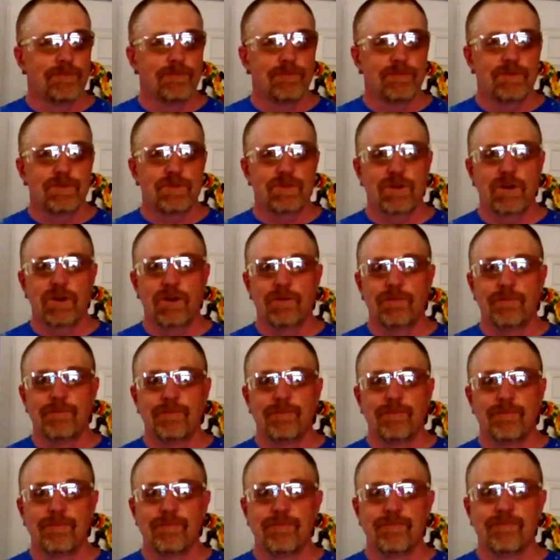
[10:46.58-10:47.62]
So
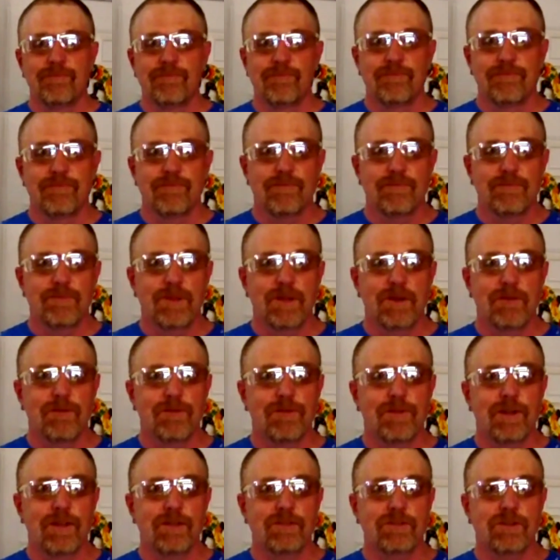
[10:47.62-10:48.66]

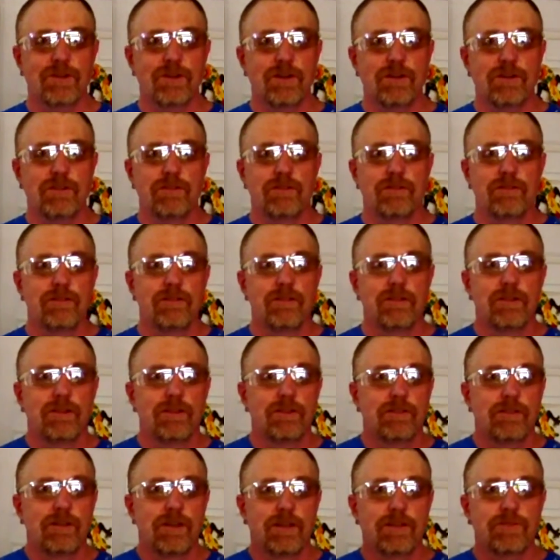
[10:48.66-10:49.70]
everything's good.
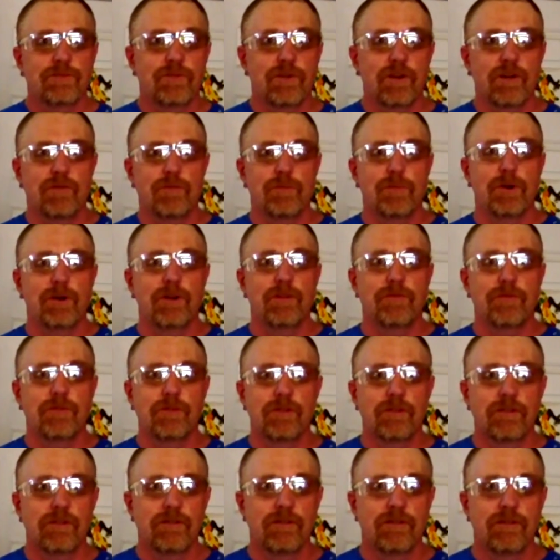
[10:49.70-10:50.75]
Thanks for everybody
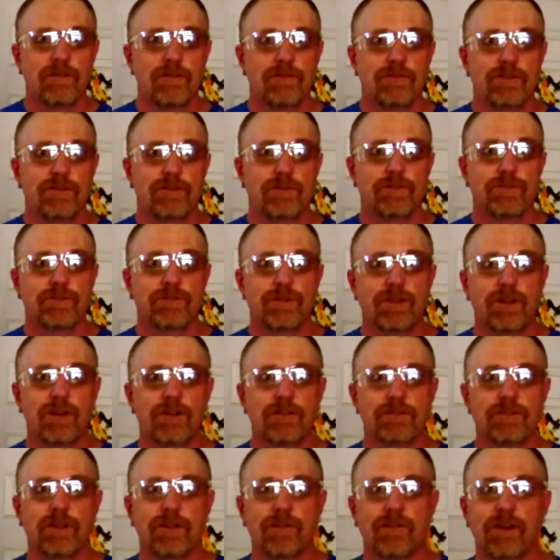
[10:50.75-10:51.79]
for the new
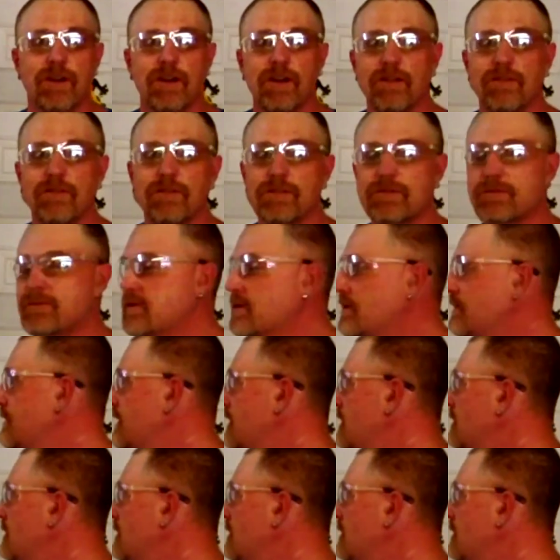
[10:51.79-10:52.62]
stickers I've got. What am I